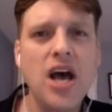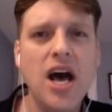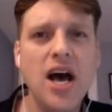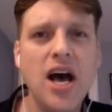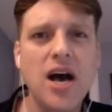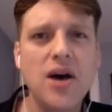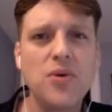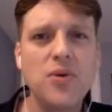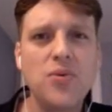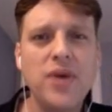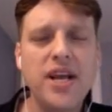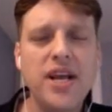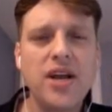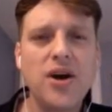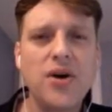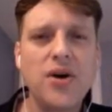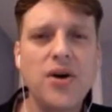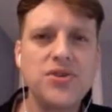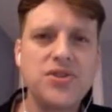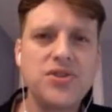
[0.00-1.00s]
Uh, we
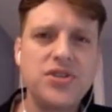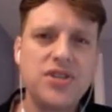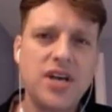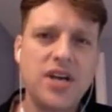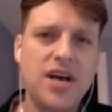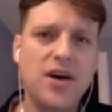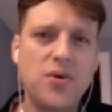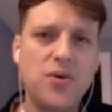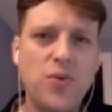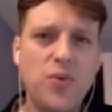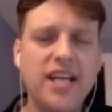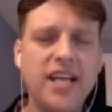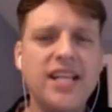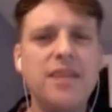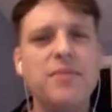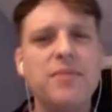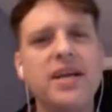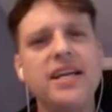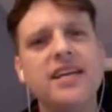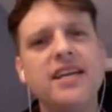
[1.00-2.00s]
host uh,
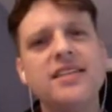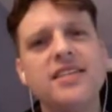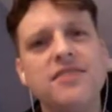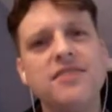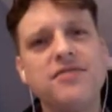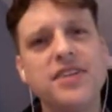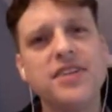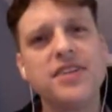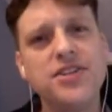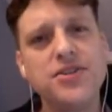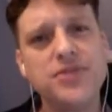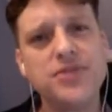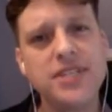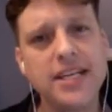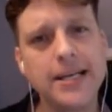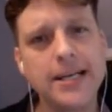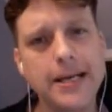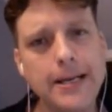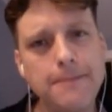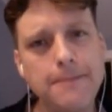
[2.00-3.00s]
weekly meetings every Tuesday
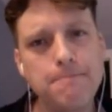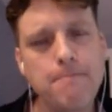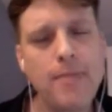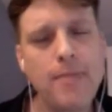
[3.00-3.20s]
night,